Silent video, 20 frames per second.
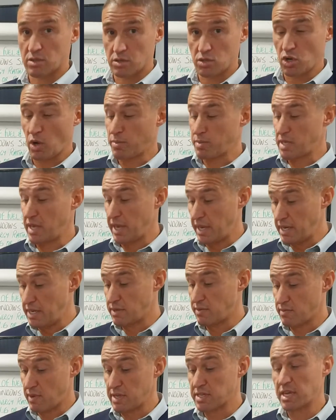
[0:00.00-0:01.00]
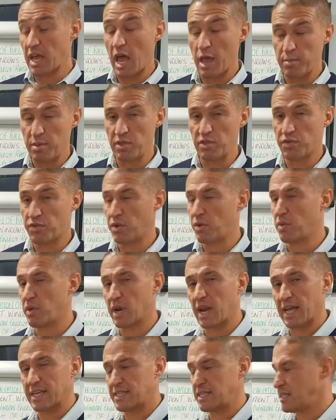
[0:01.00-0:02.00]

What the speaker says: stops heat escaping through the glass